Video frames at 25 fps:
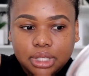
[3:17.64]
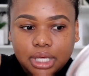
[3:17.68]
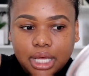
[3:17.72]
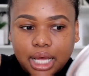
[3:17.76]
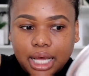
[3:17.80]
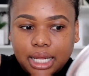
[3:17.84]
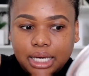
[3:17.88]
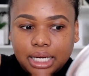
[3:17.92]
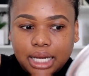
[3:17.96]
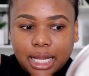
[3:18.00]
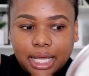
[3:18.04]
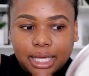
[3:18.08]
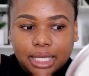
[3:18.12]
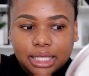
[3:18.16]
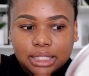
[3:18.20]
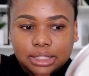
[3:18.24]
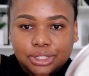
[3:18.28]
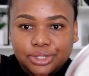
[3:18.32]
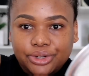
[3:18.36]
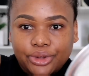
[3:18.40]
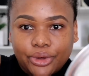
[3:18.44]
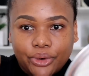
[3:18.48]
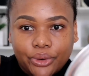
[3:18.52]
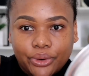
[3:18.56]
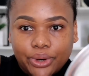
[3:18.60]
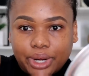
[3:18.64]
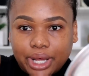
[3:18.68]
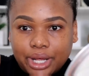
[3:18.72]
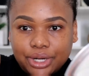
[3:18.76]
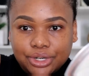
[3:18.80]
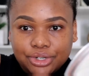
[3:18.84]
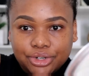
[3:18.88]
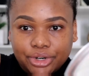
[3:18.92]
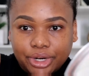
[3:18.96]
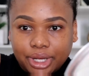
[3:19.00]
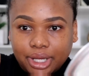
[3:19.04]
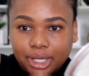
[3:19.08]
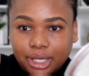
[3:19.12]
and like it's in your own
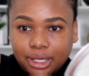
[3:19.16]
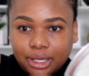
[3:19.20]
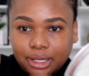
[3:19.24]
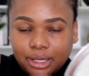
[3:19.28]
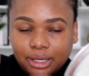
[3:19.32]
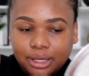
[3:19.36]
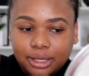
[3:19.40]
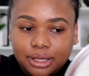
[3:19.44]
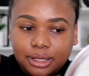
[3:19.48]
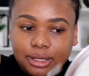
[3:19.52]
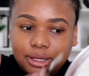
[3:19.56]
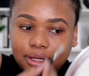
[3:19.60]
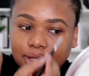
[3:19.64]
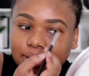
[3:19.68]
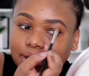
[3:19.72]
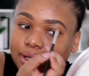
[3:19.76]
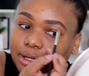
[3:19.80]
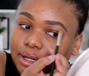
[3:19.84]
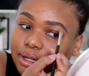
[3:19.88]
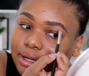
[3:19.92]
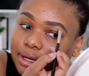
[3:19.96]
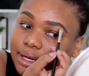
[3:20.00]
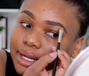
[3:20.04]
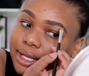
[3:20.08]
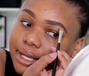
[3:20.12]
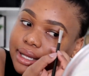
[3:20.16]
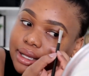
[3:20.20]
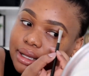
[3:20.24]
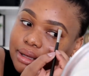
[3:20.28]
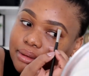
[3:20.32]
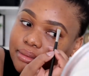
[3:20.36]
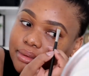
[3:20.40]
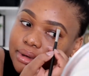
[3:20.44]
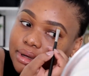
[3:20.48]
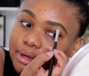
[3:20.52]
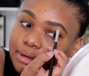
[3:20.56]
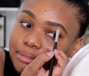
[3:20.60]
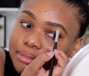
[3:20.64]
country
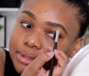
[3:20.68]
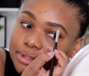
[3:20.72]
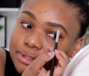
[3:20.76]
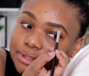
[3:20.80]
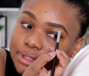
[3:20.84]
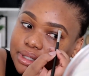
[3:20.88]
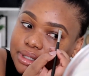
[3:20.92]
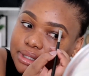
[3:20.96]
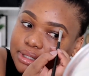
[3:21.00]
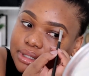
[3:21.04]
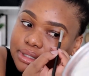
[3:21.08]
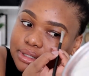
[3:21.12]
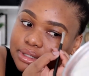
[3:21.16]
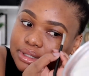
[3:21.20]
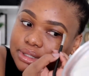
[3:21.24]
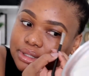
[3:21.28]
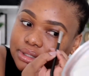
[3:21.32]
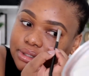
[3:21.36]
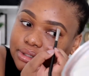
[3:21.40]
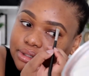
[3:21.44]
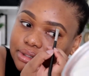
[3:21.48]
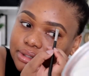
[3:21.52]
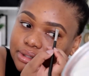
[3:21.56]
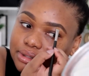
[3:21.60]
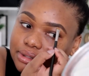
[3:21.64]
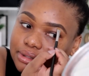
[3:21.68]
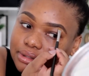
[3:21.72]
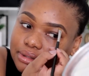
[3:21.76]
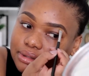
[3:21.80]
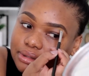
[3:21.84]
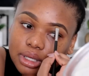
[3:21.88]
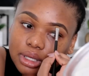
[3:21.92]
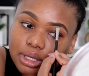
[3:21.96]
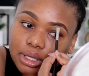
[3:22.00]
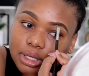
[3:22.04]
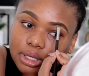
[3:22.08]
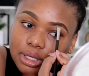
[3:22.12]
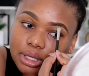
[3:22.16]
like, we can't be doing this, you know?
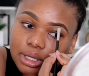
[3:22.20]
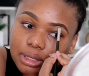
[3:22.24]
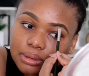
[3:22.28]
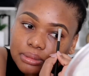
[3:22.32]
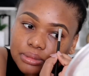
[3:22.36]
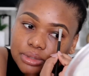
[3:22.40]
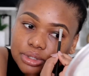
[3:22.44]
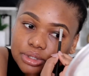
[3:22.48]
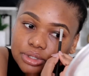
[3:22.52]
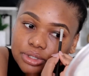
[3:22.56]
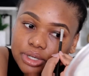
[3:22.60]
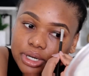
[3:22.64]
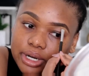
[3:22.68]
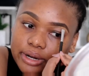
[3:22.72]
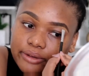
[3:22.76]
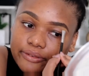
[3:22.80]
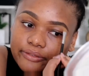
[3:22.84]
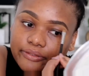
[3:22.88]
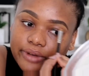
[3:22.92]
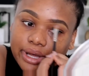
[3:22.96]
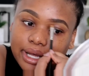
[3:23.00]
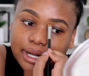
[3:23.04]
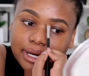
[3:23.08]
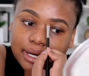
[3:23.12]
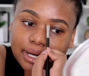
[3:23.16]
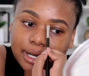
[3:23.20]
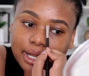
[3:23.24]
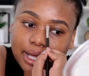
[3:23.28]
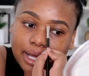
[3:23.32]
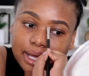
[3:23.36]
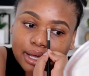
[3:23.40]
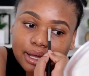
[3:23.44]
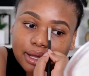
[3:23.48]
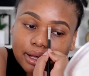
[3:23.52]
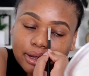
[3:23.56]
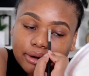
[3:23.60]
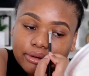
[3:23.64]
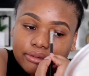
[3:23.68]
I'm just trying to find
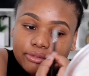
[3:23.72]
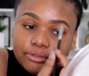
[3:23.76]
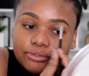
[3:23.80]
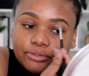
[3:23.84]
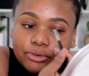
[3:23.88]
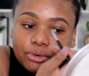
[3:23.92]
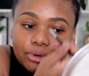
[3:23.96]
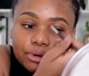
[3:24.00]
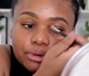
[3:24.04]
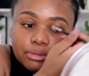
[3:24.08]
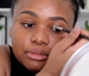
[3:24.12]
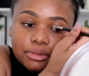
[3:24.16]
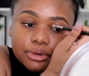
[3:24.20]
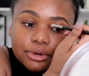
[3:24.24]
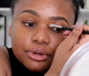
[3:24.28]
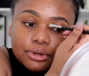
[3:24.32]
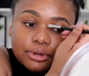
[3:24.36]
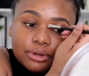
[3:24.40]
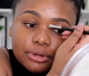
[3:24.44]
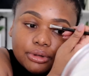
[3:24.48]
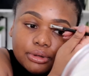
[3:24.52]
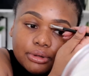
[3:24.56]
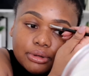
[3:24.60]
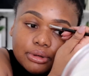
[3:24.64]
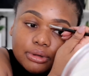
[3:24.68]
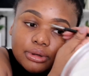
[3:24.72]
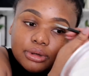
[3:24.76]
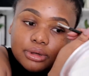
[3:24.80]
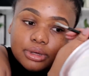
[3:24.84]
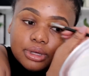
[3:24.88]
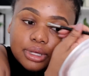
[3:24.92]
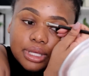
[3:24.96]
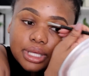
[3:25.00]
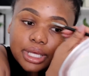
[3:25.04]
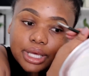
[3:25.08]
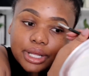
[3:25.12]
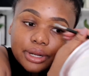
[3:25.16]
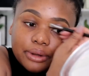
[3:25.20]
like an affordable
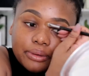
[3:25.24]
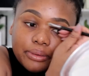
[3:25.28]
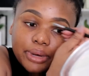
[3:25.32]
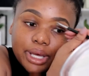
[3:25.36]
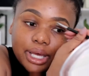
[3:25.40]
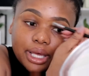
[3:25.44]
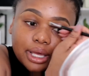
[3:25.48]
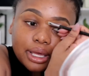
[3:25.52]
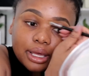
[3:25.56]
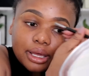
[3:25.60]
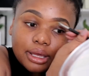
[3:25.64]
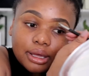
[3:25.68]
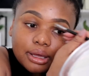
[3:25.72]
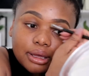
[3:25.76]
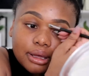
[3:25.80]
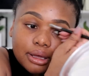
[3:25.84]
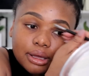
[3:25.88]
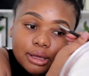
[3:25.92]
getaway.